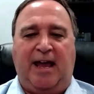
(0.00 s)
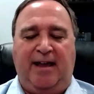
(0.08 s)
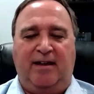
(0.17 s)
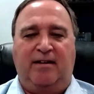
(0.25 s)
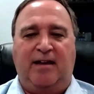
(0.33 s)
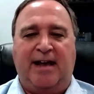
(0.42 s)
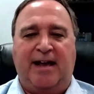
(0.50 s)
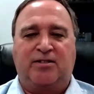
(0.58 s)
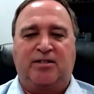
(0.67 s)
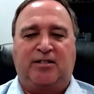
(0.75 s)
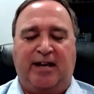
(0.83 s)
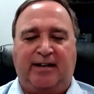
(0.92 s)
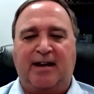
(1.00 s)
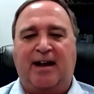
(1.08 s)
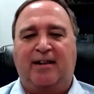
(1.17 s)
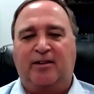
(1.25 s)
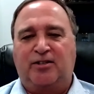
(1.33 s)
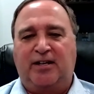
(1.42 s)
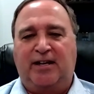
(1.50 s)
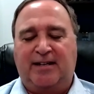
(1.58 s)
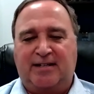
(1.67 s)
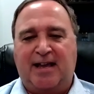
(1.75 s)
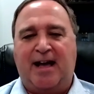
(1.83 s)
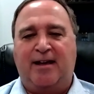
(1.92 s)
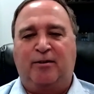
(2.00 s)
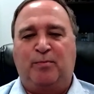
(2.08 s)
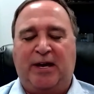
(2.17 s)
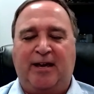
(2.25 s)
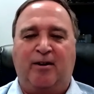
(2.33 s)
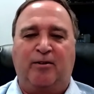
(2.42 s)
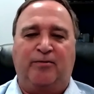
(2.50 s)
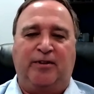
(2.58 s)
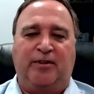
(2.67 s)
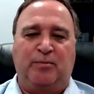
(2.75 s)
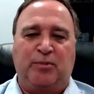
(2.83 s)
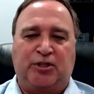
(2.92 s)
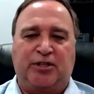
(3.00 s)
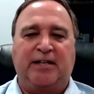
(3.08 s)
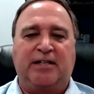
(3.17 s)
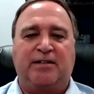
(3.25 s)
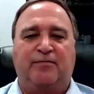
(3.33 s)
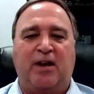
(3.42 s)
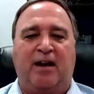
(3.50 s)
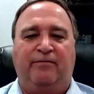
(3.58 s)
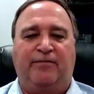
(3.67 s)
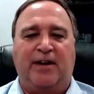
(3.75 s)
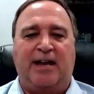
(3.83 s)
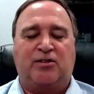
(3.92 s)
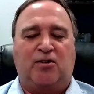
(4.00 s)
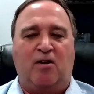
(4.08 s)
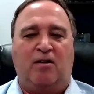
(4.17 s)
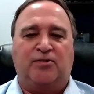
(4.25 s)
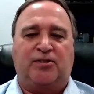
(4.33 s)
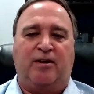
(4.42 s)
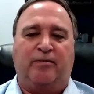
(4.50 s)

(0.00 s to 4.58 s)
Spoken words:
as the technology has gotten better, the machines have gotten faster also.